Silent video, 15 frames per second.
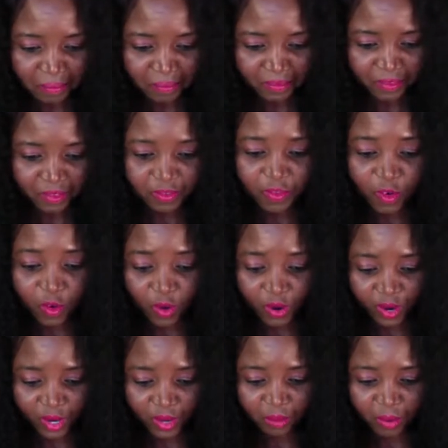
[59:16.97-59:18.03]
4
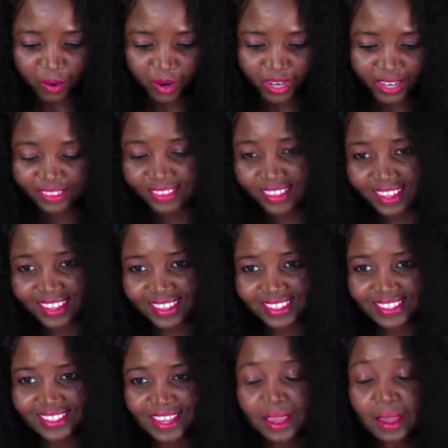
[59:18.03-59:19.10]
important
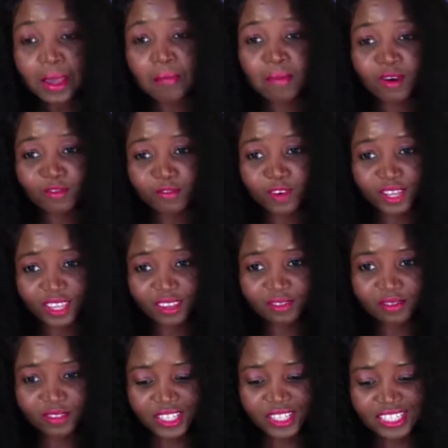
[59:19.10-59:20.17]
things about
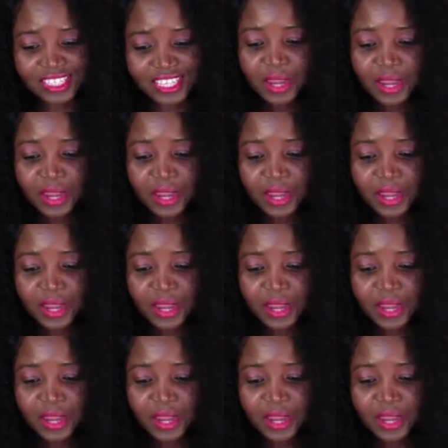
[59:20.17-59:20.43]
forgiveness.